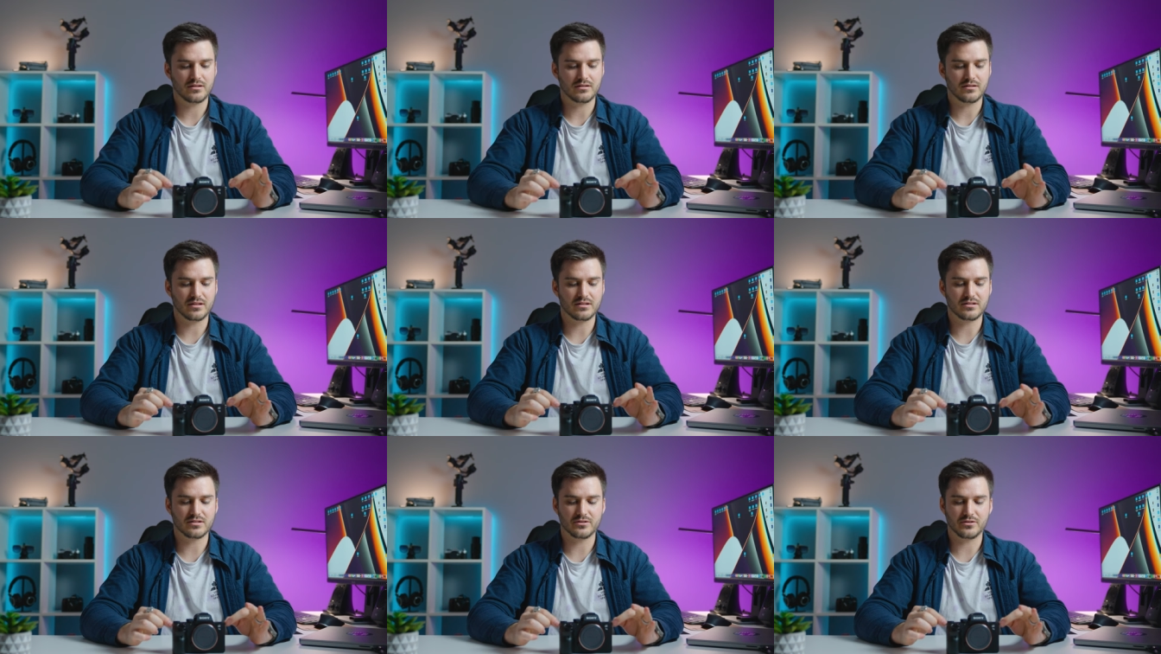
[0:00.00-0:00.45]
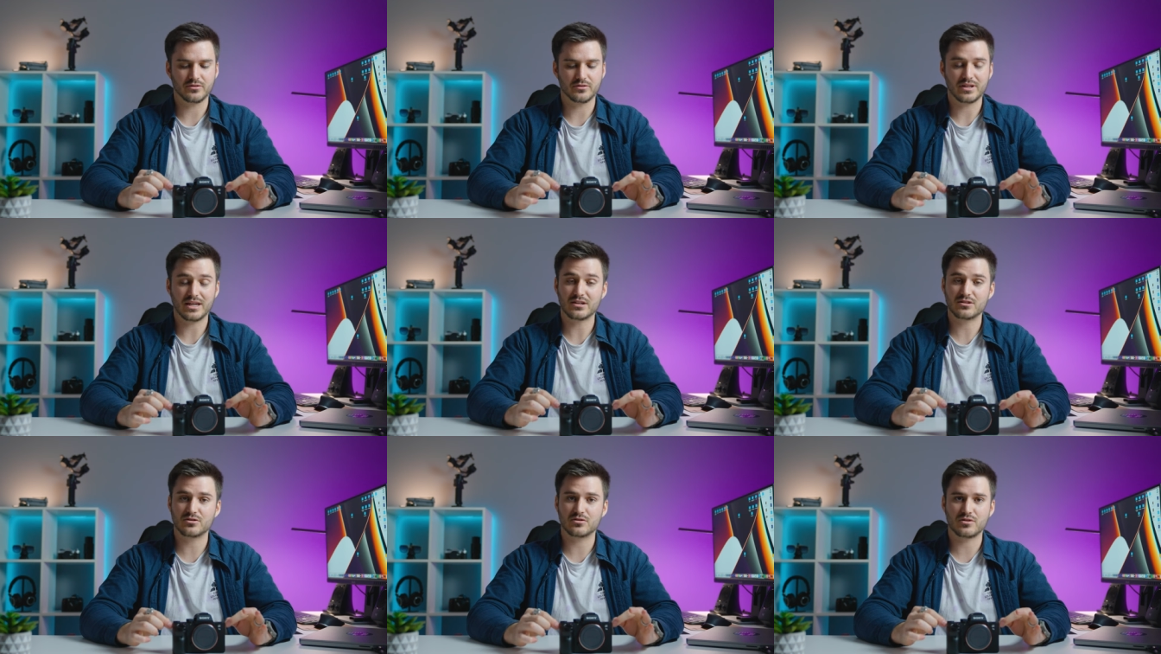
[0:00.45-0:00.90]
little
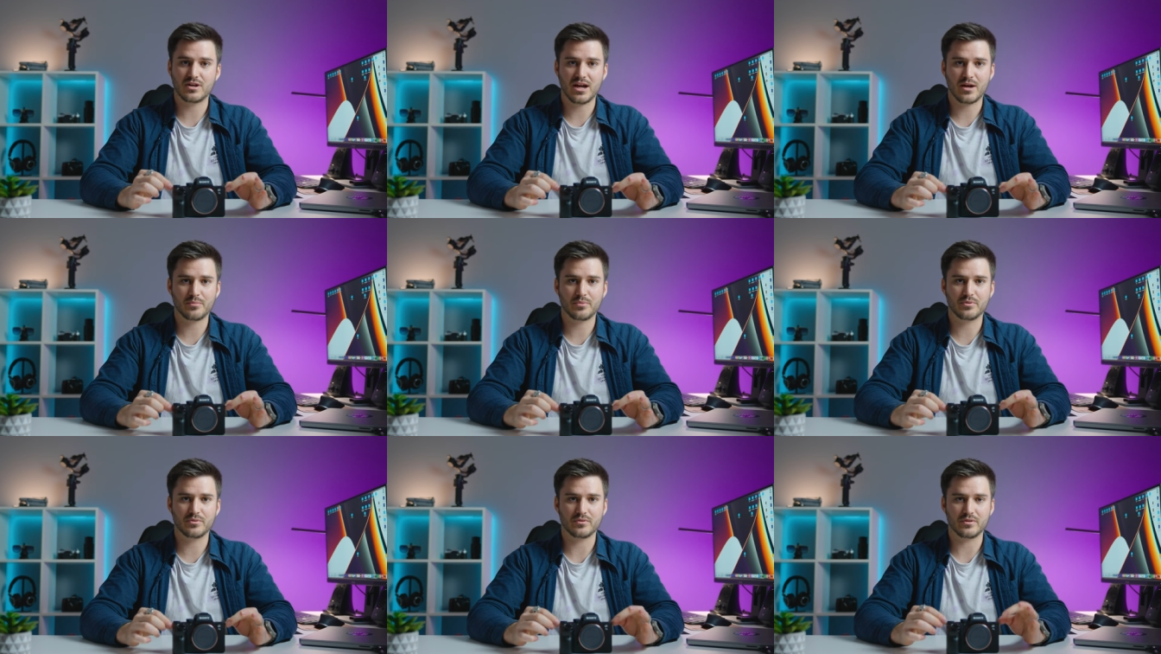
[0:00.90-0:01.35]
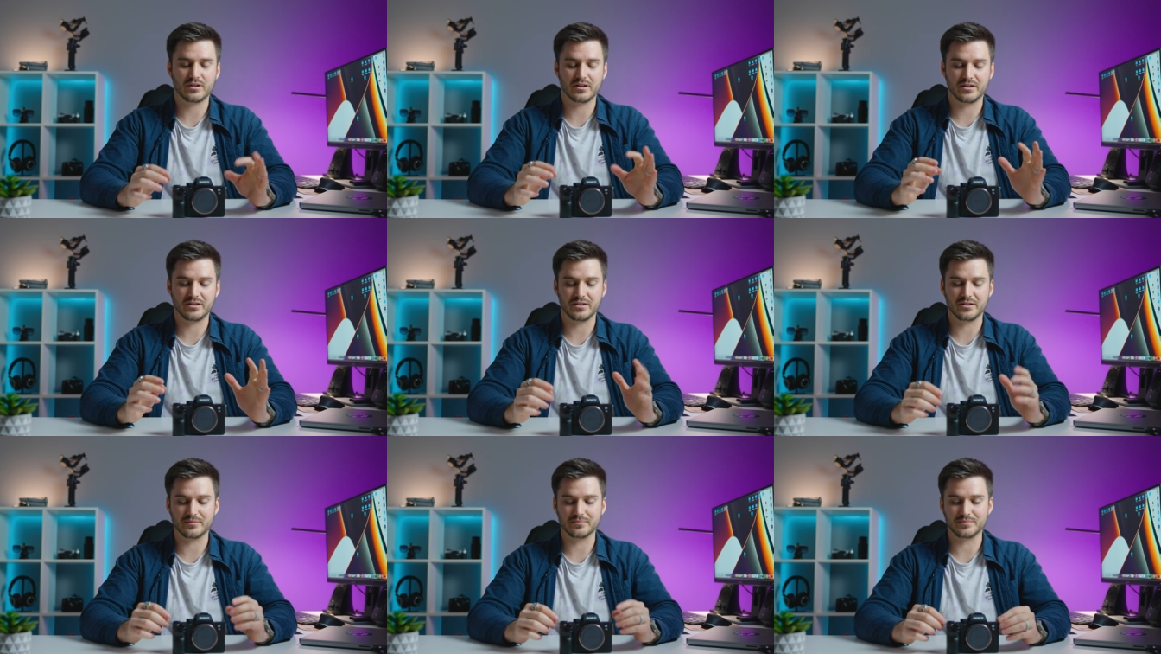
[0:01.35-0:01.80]
neck strap
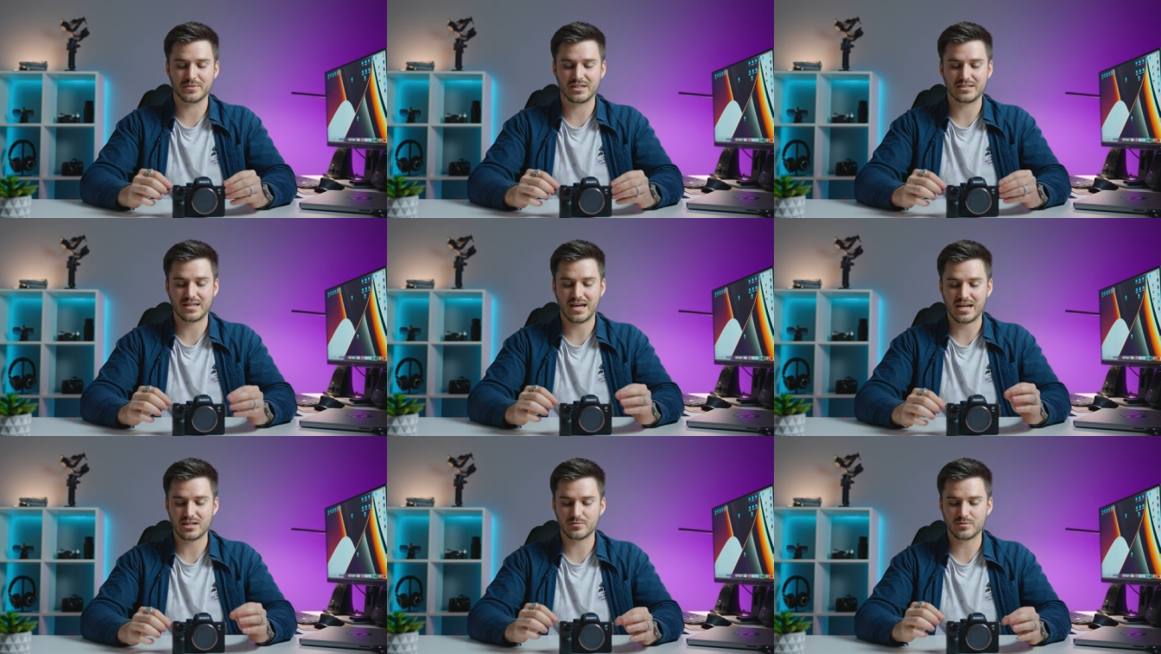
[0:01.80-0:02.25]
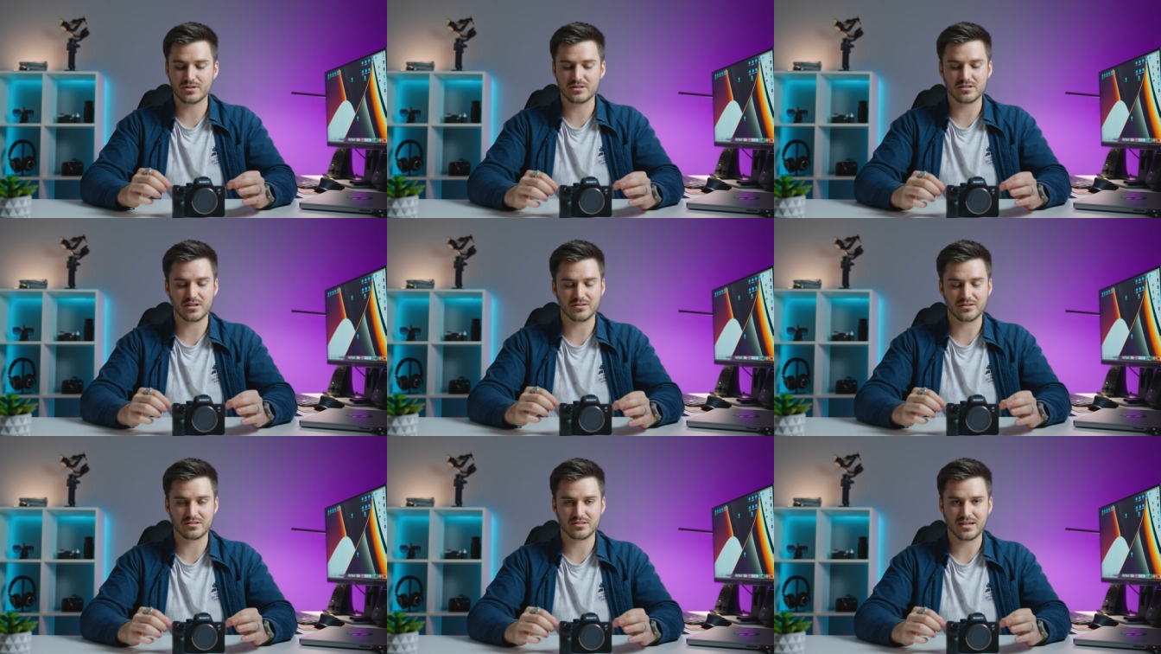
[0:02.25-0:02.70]
um, attachments
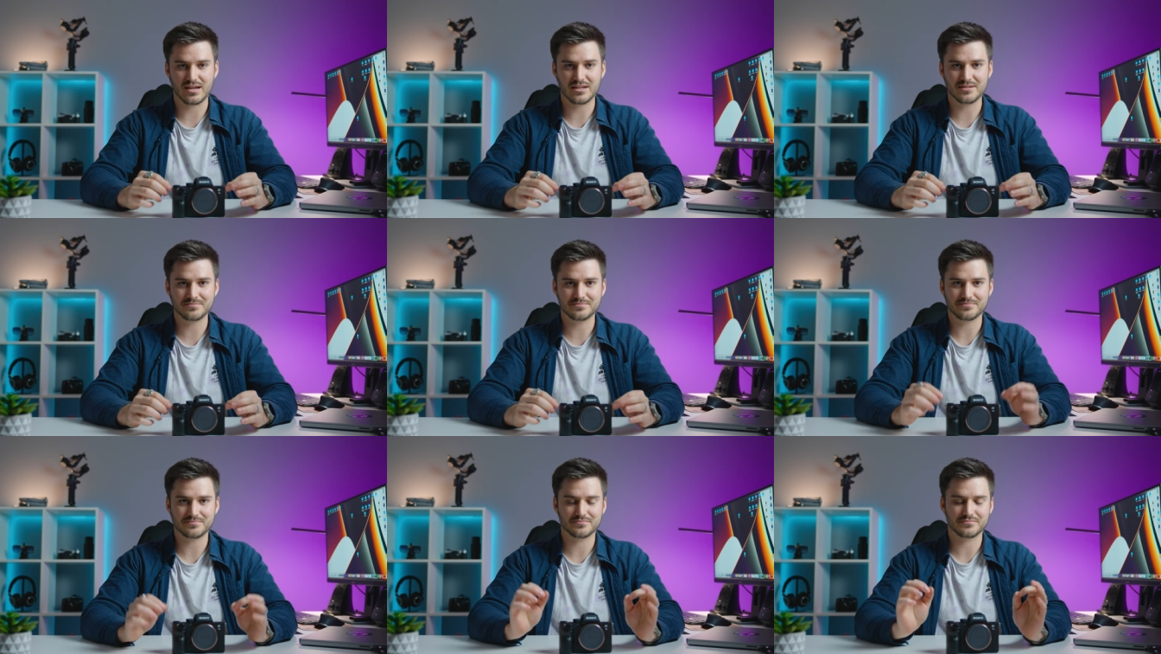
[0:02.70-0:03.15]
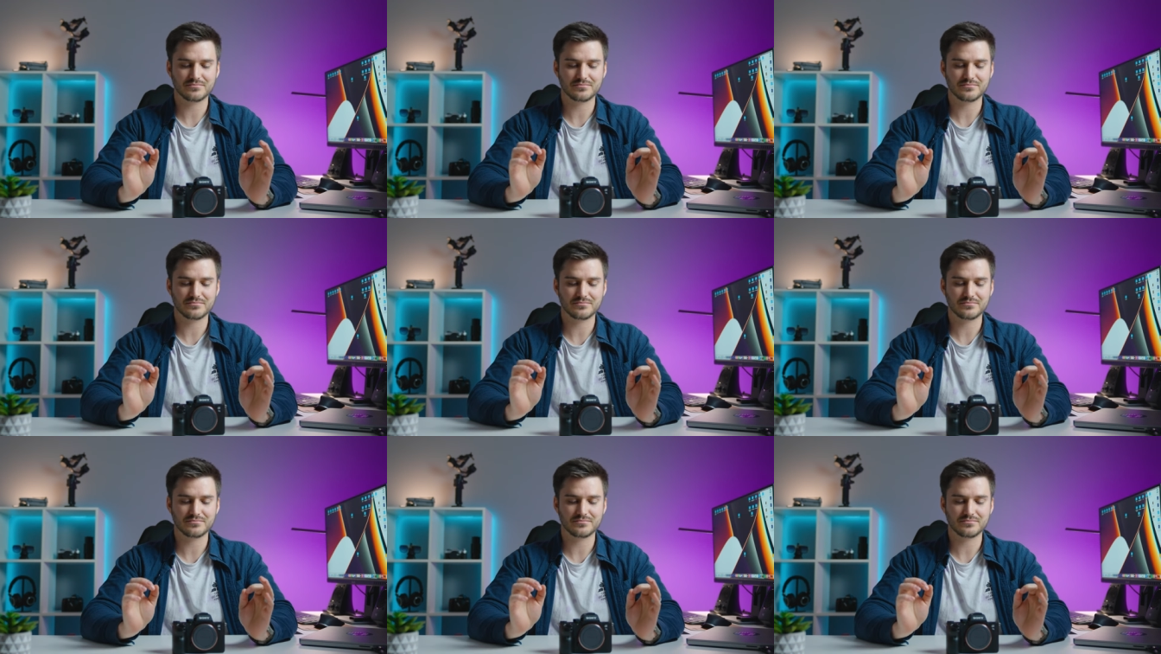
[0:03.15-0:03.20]
on the side.